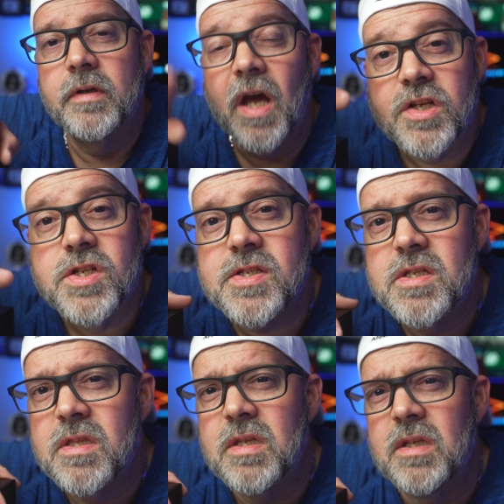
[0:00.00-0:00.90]
Now, I just
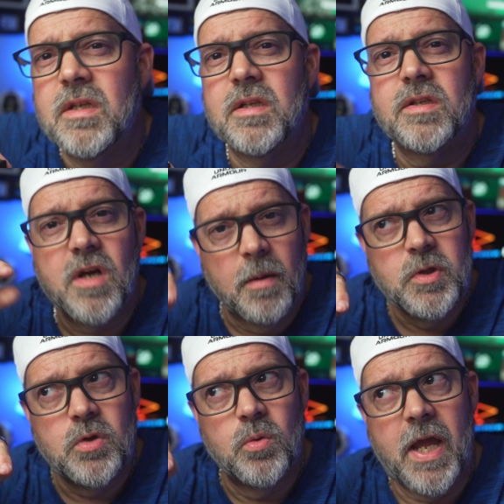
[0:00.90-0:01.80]
did the
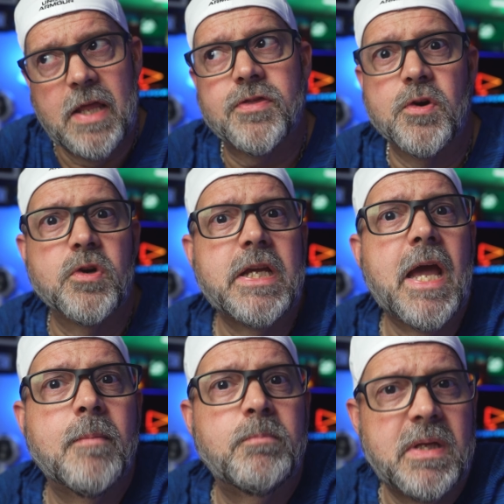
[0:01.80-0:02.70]
W eight thirty
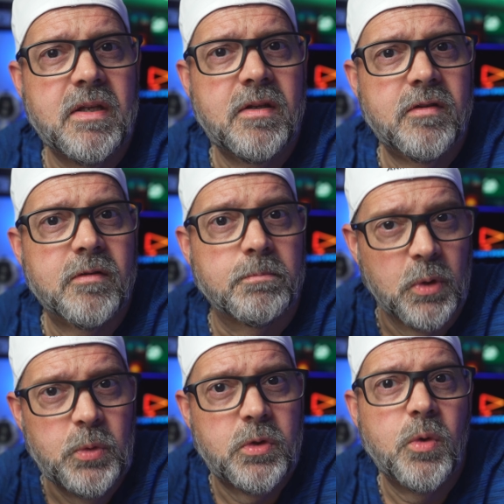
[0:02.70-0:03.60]
N B's
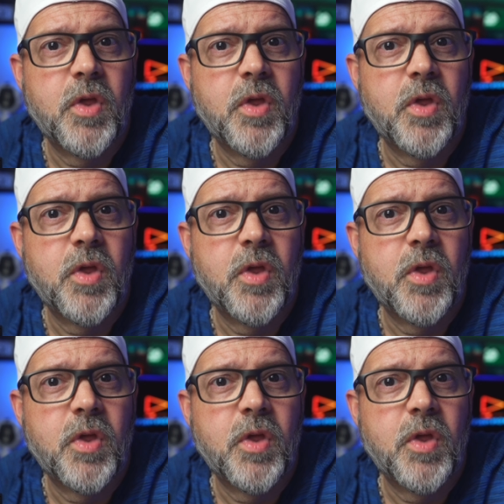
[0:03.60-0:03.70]
Bluetooth